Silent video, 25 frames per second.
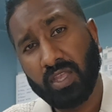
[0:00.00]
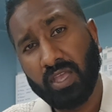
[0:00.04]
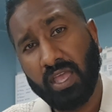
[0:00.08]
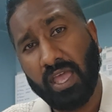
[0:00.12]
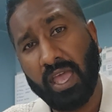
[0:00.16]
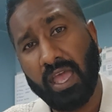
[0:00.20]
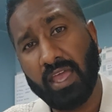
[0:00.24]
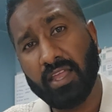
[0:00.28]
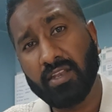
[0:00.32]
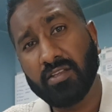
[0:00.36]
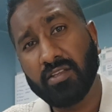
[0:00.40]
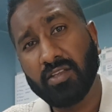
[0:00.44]

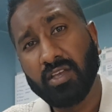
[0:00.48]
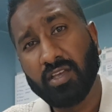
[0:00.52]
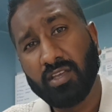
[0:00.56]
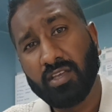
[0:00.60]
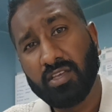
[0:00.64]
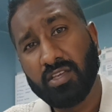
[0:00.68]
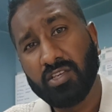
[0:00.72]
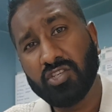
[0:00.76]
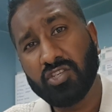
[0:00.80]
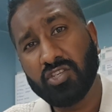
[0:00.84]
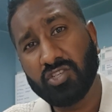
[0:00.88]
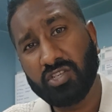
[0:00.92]
and
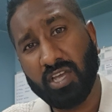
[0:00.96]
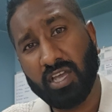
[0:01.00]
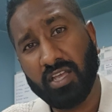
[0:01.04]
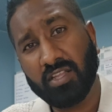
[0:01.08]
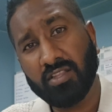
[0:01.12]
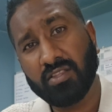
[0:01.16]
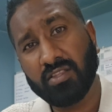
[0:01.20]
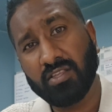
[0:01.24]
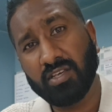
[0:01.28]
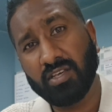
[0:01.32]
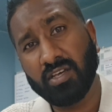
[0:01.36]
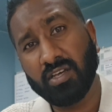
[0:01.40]
he
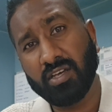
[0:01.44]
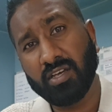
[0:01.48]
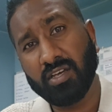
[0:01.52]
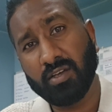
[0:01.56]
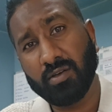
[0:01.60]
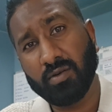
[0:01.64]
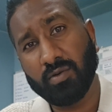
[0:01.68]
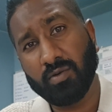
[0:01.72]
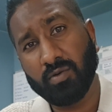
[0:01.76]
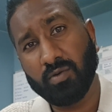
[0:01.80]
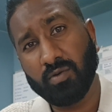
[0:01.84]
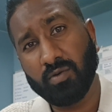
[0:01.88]
shared
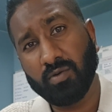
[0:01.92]
the